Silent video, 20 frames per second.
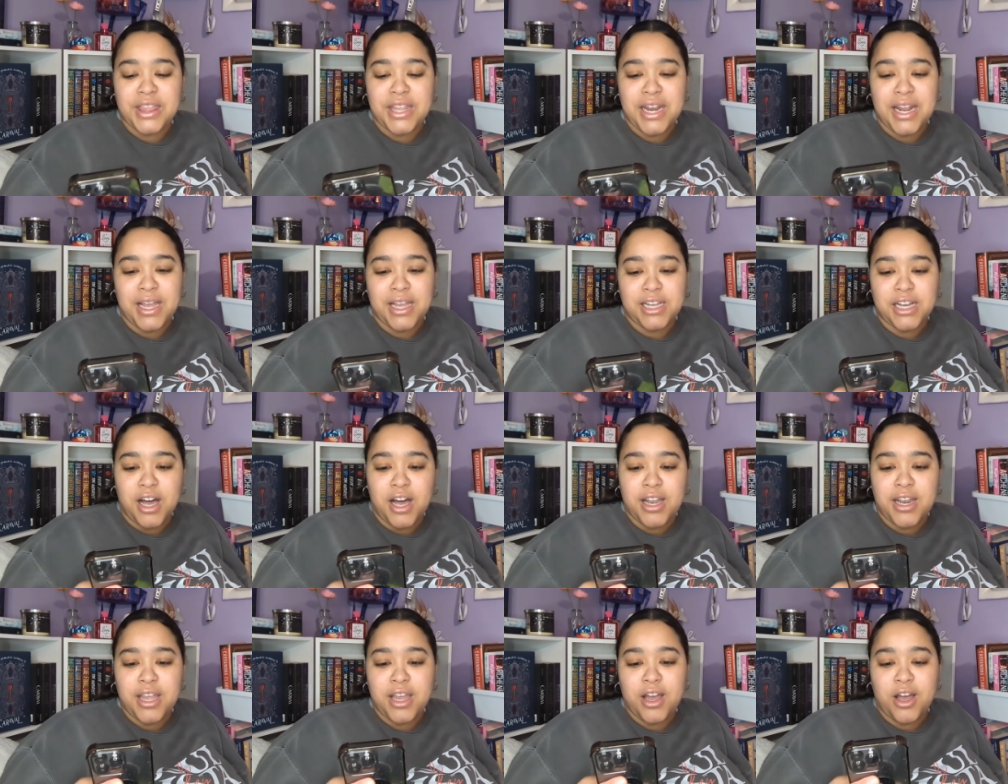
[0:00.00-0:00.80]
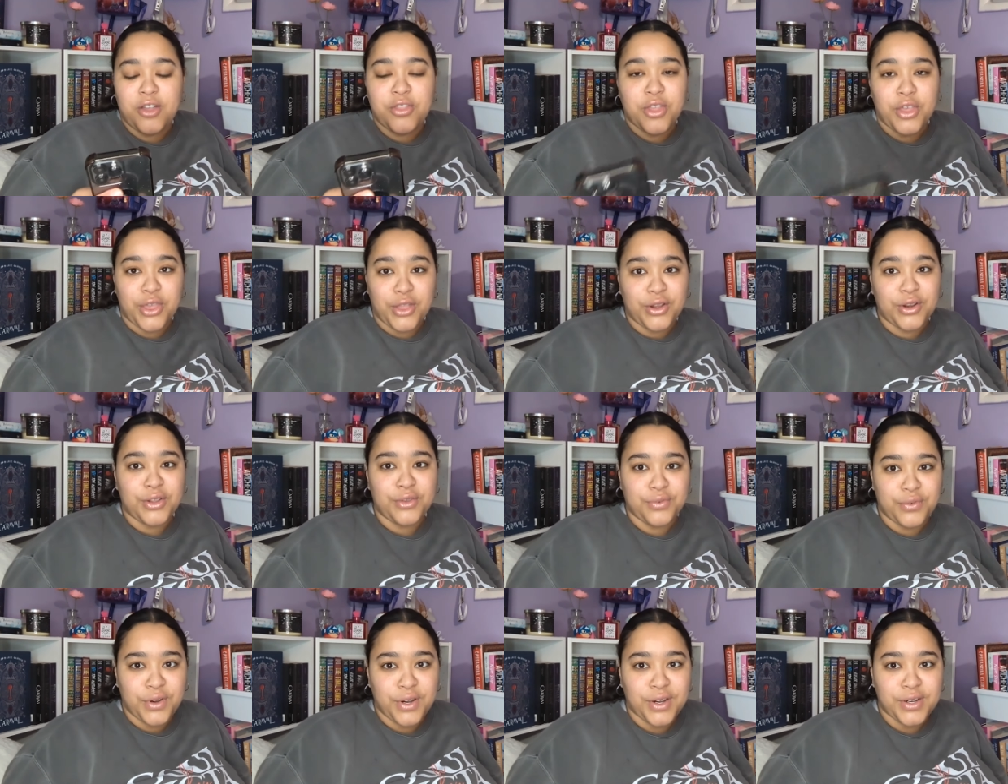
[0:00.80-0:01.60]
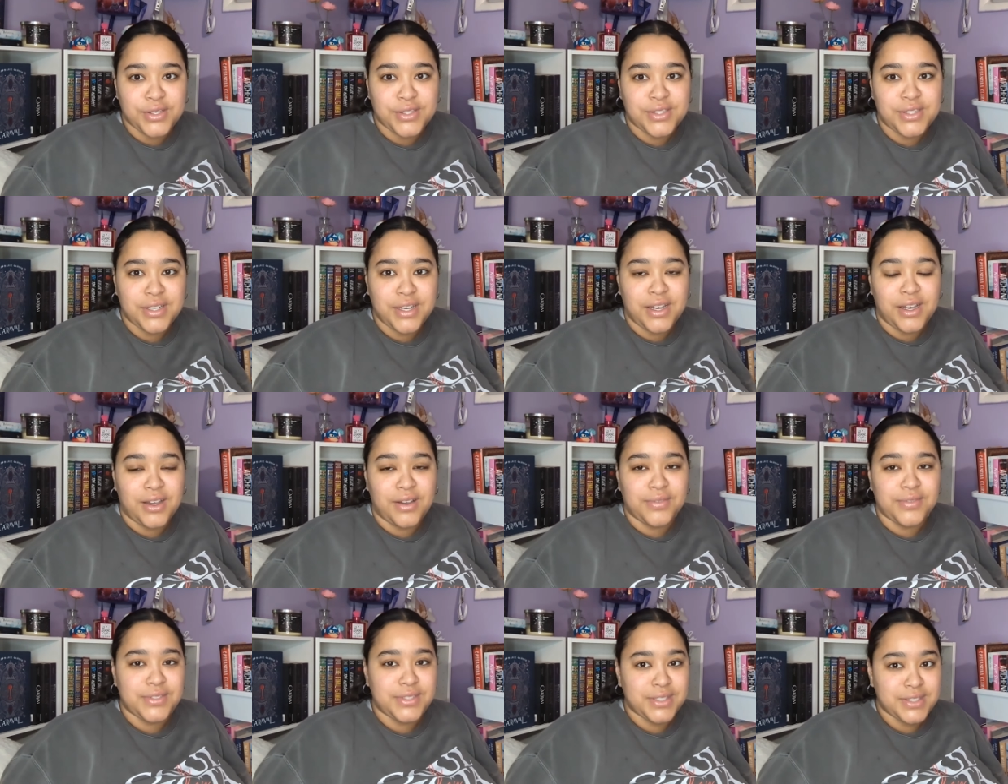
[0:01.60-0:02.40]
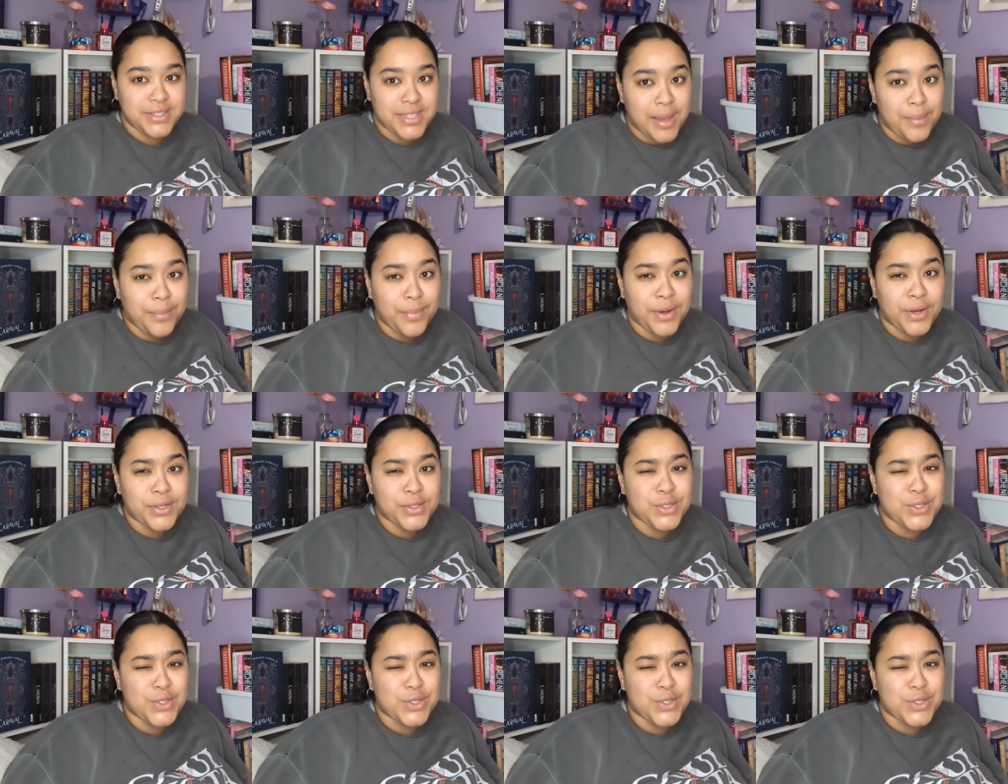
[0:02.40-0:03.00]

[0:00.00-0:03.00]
and I got it on the 31st of December.